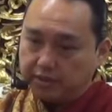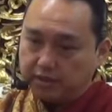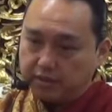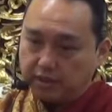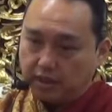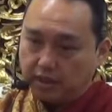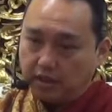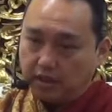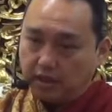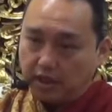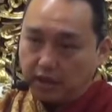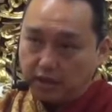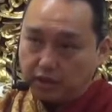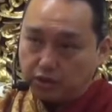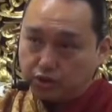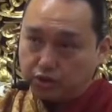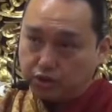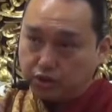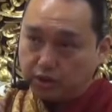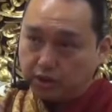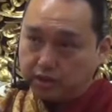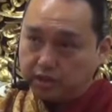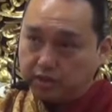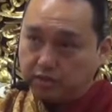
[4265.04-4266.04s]
Sangha. I
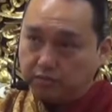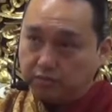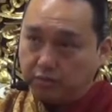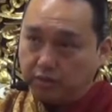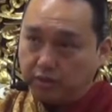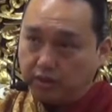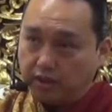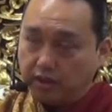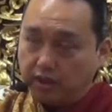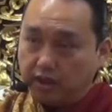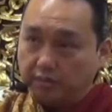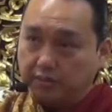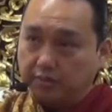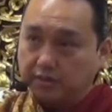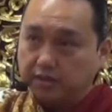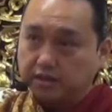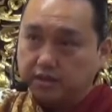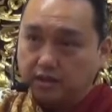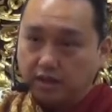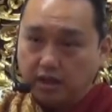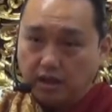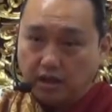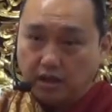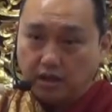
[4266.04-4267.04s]
trust Buddha Dhamma
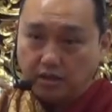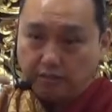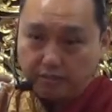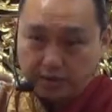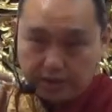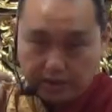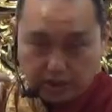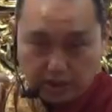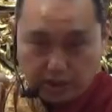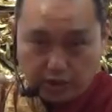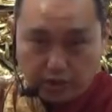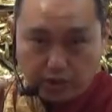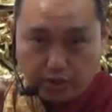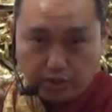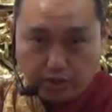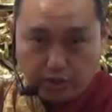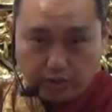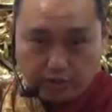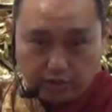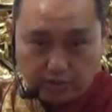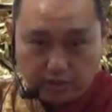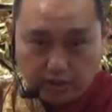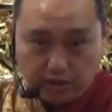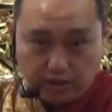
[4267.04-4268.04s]
Sangha. I'm a
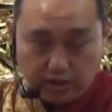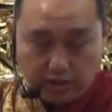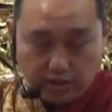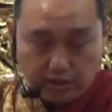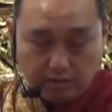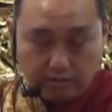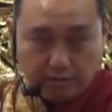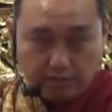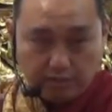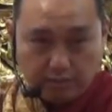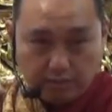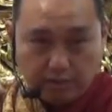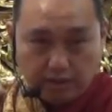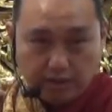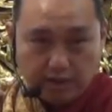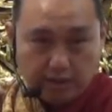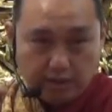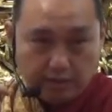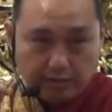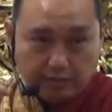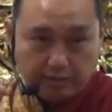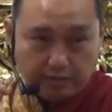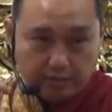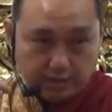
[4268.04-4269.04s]
security in Buddha
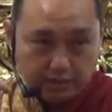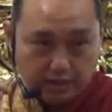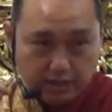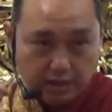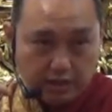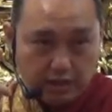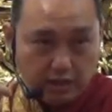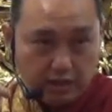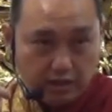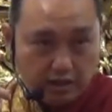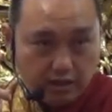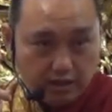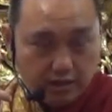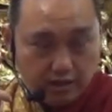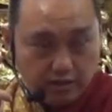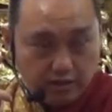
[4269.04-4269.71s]
Dhamma Sangha.